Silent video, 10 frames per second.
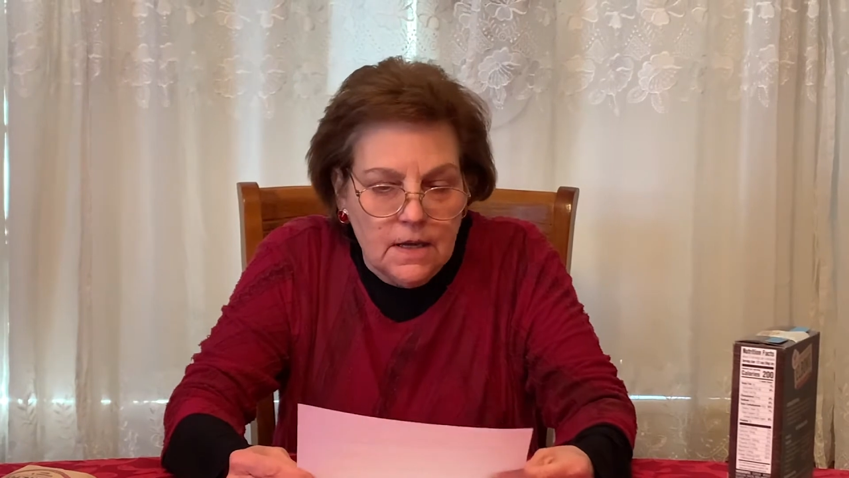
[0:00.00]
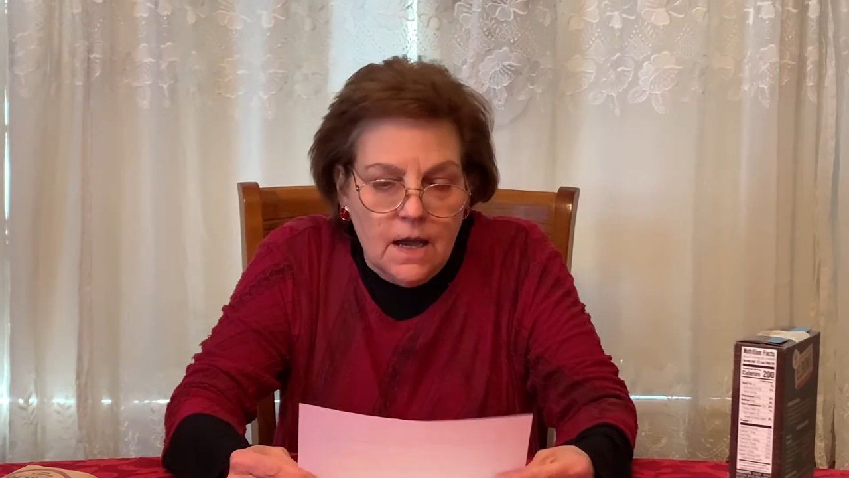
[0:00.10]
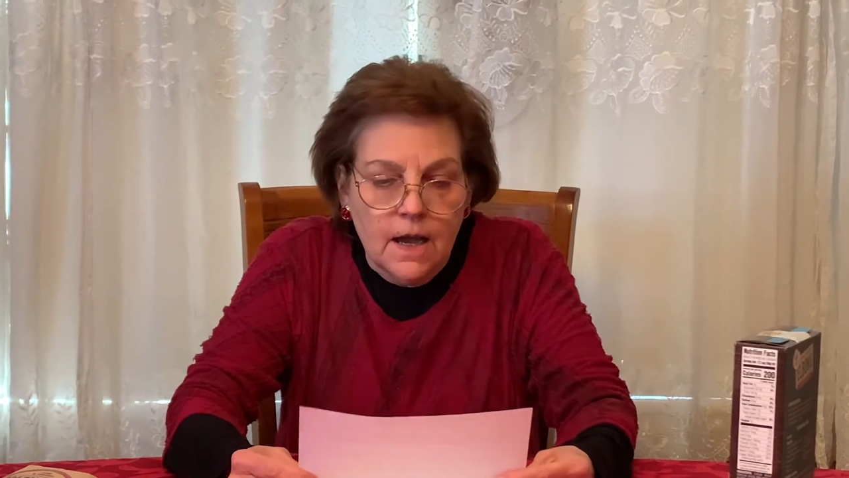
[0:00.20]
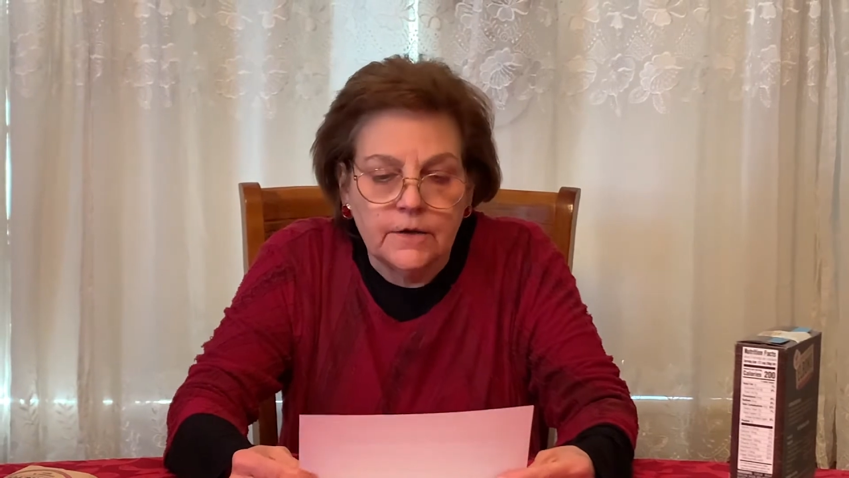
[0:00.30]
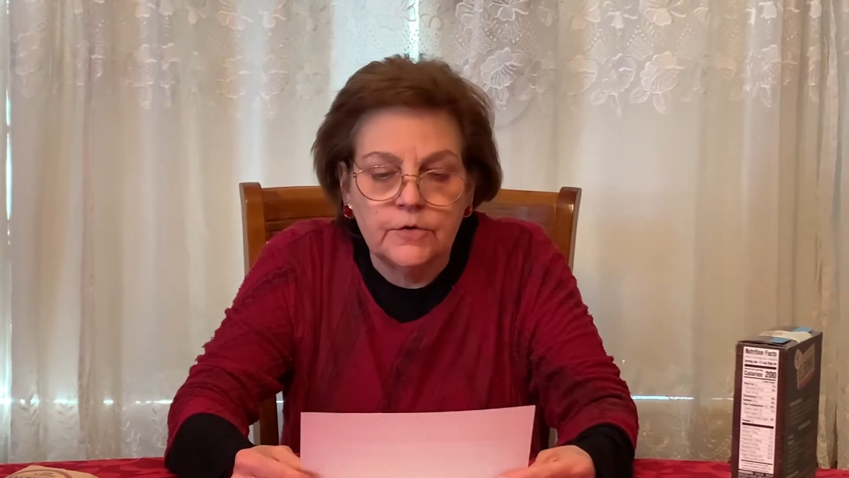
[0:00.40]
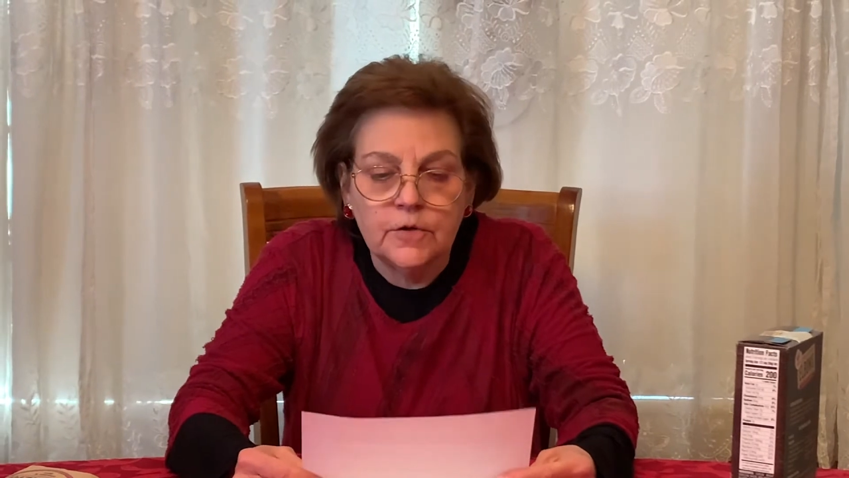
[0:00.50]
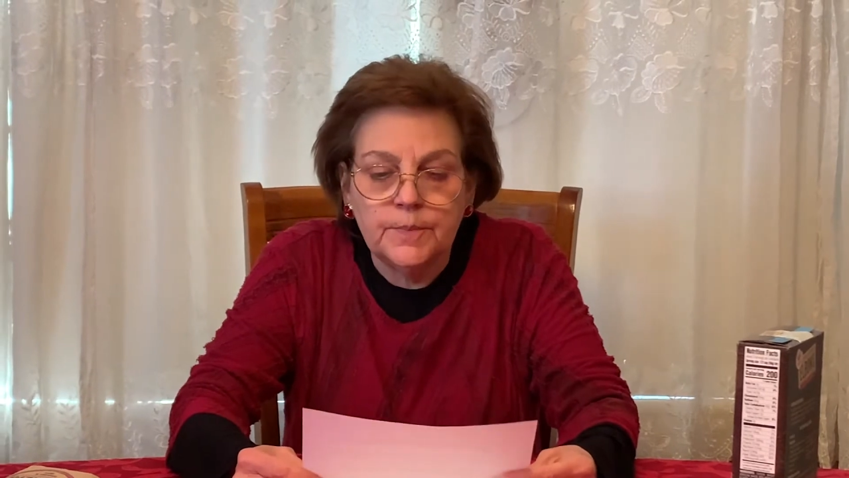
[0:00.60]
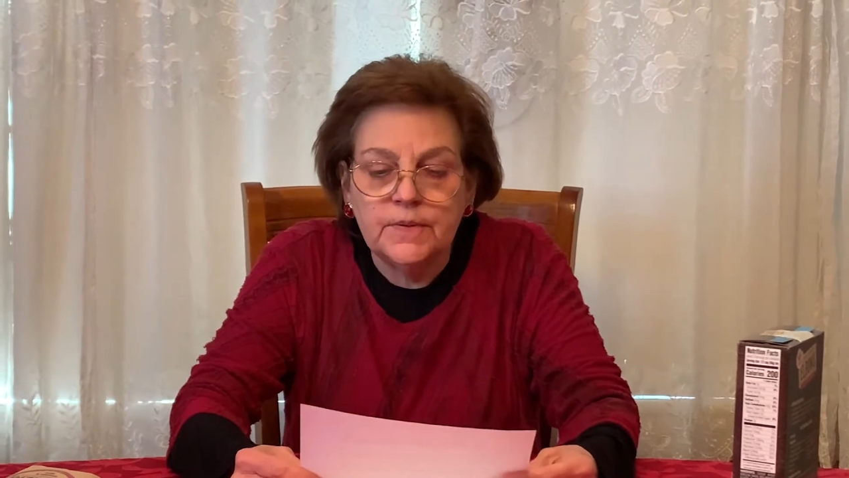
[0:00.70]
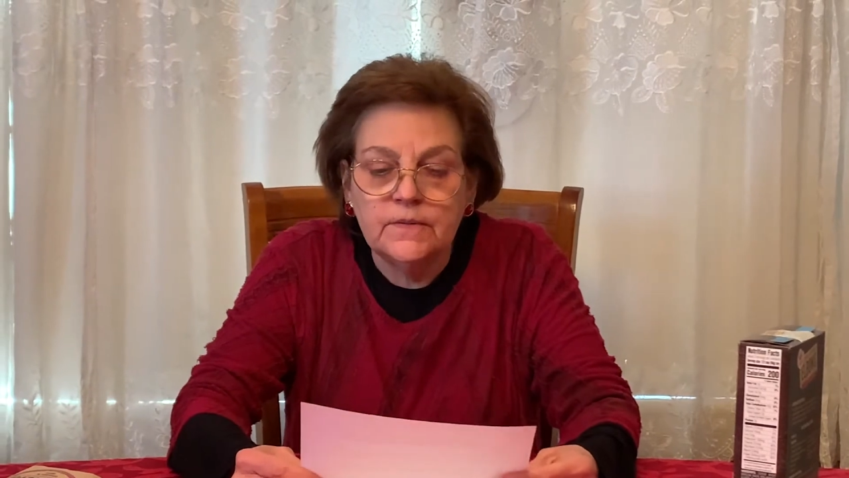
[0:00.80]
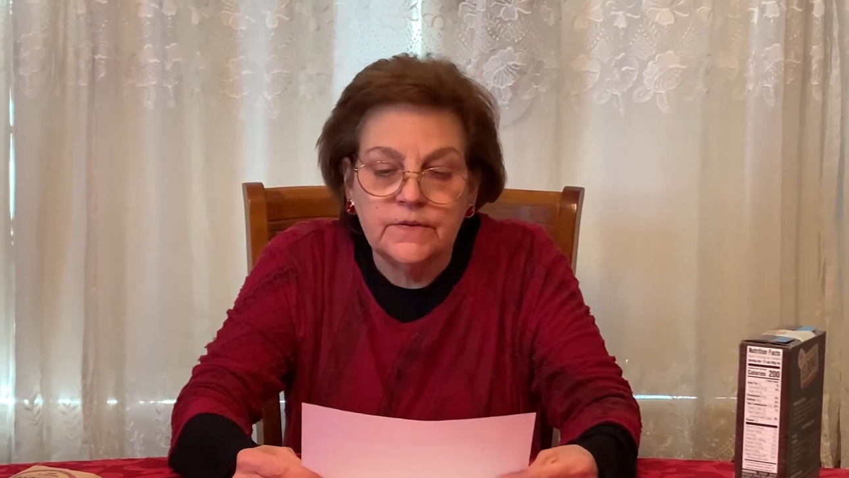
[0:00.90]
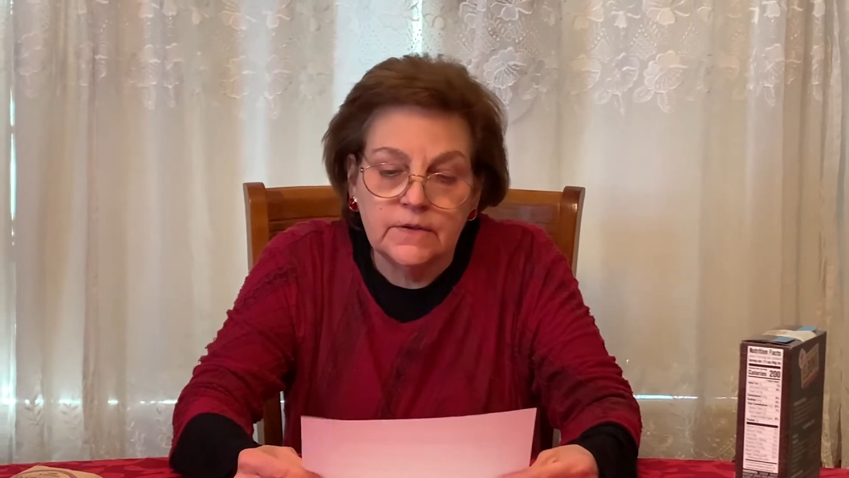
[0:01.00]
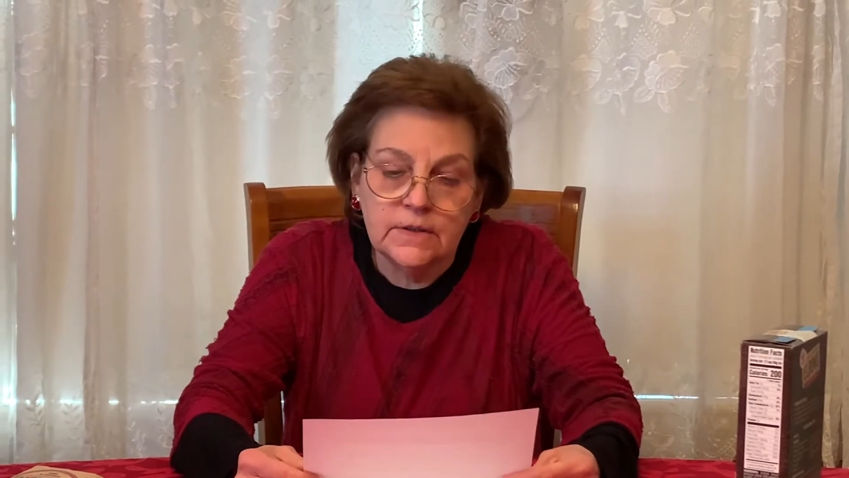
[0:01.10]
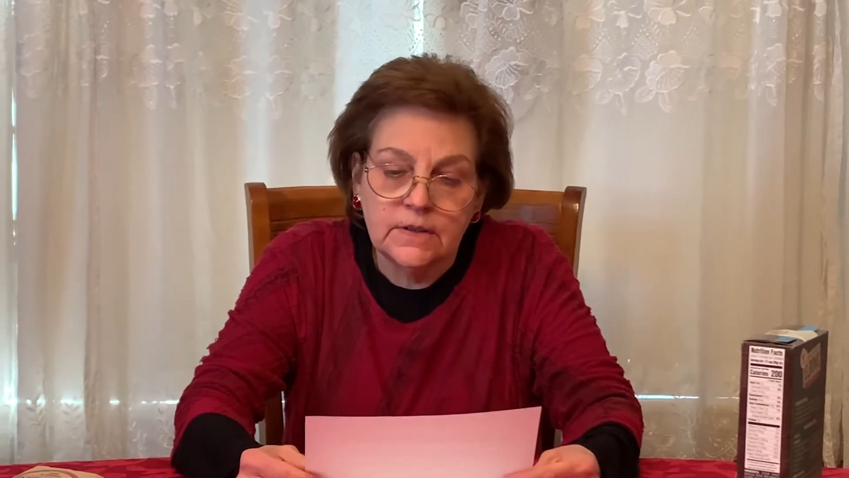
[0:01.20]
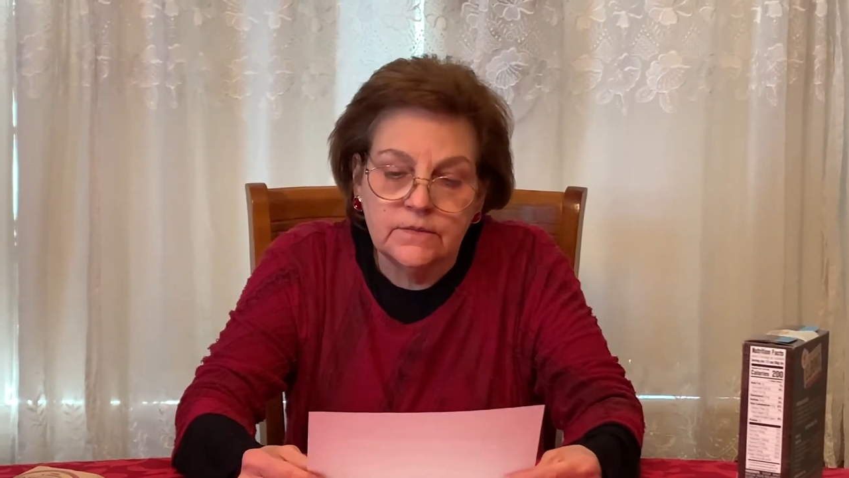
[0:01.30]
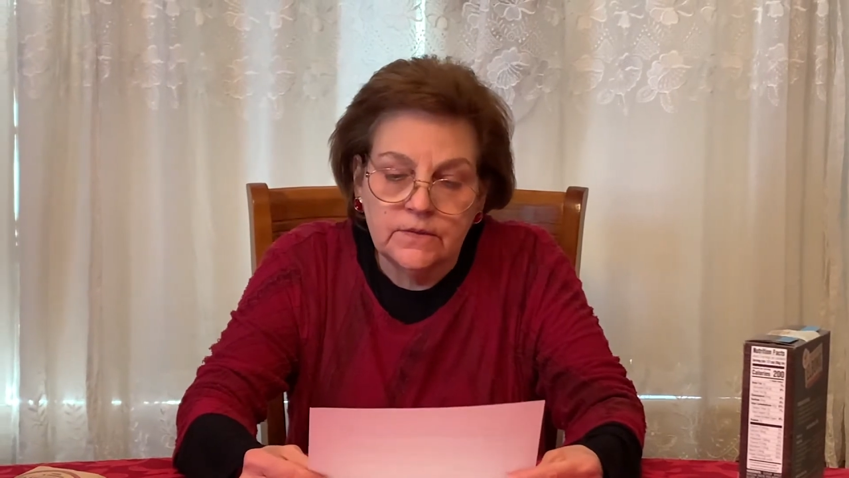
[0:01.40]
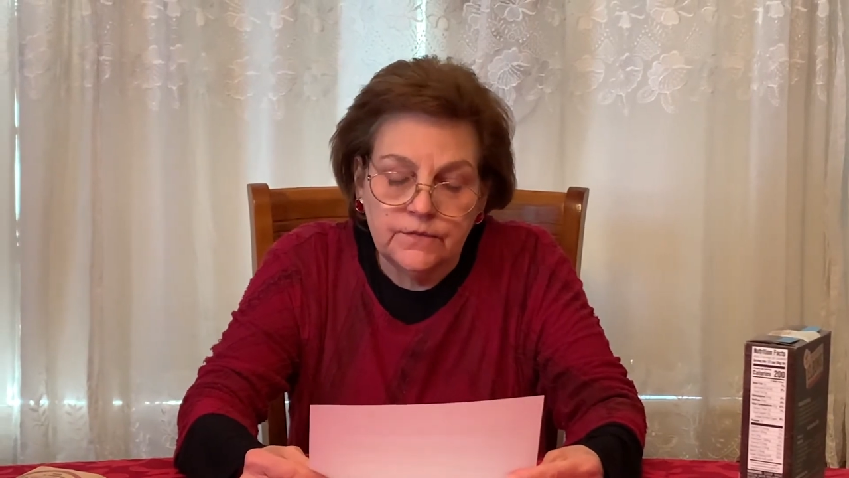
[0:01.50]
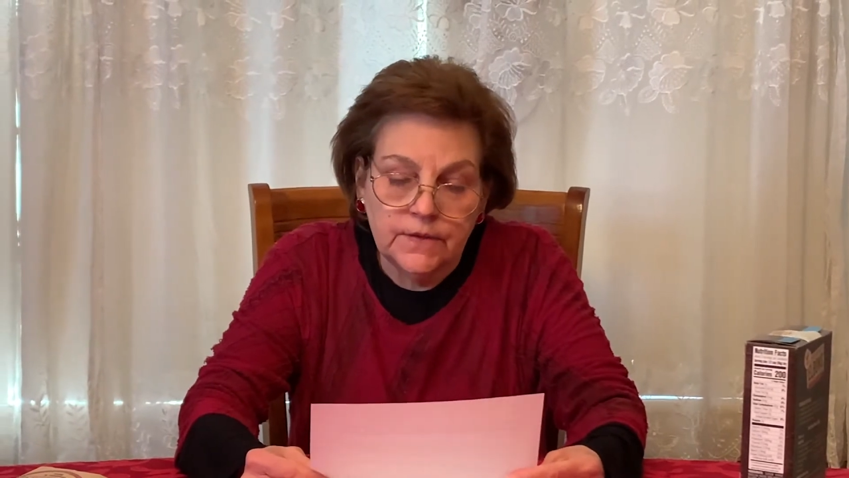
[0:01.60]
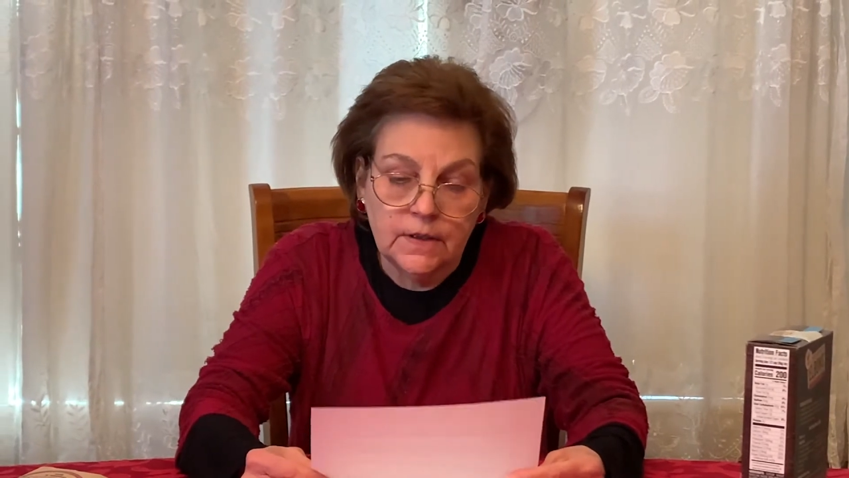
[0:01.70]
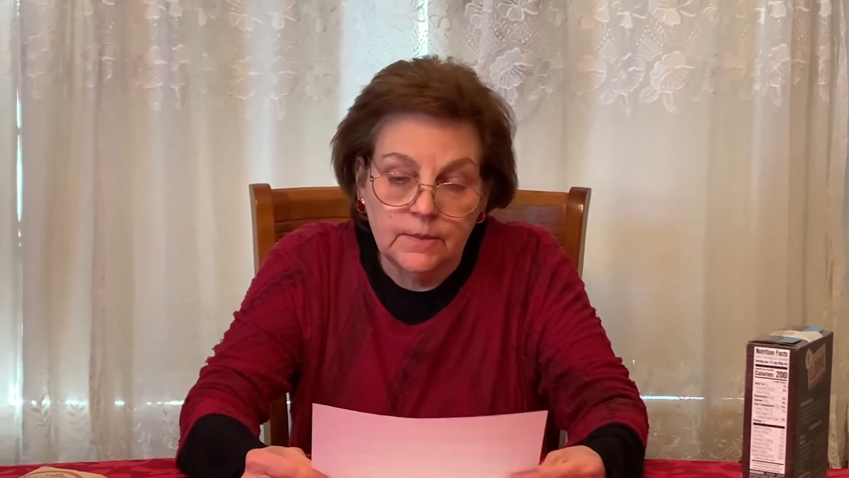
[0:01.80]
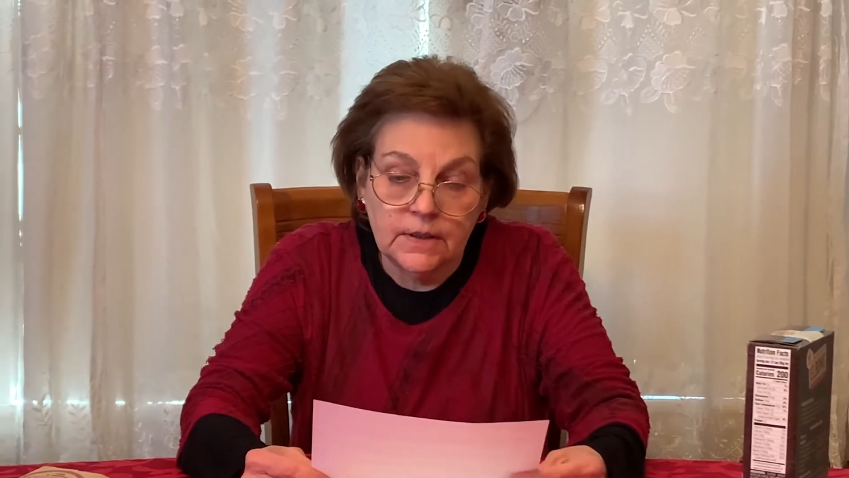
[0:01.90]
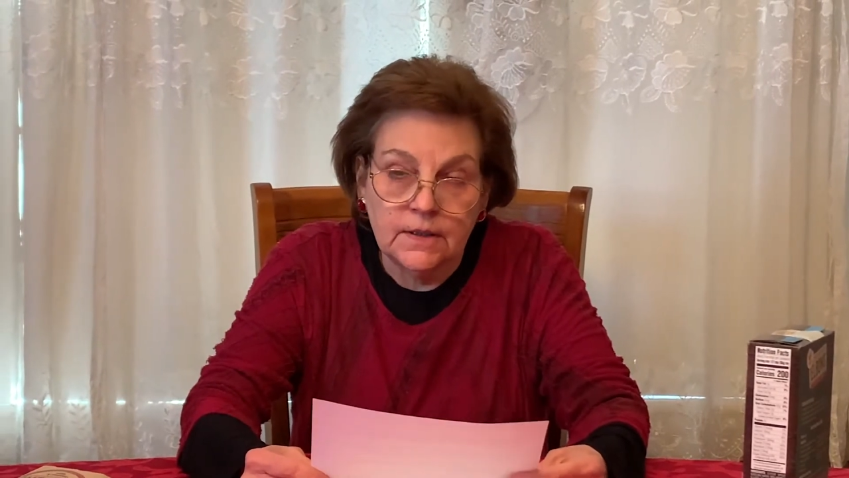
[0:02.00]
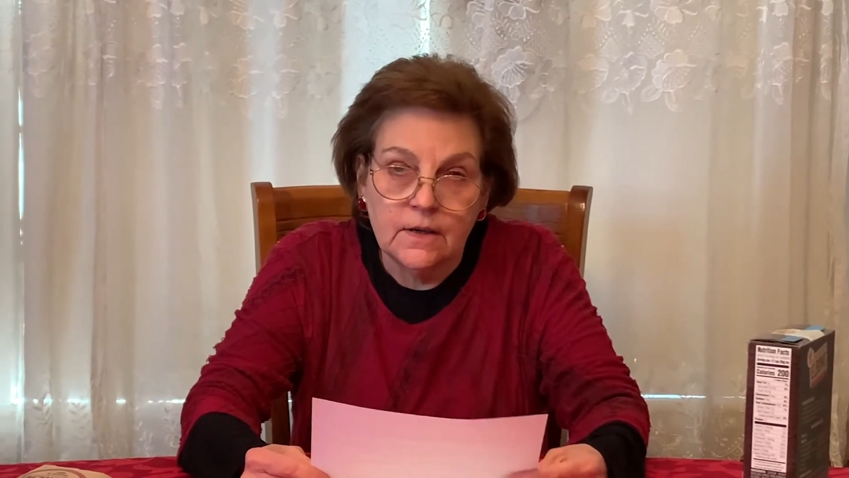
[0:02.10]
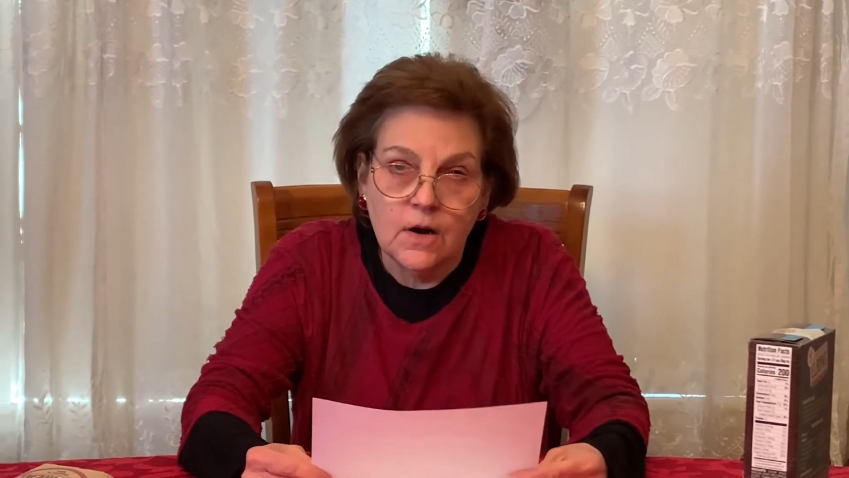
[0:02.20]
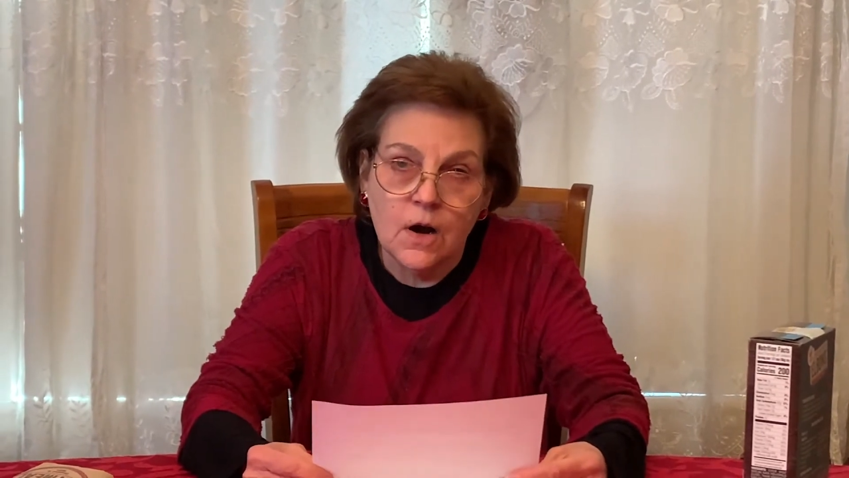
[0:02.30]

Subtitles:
I grew up in a very giving family,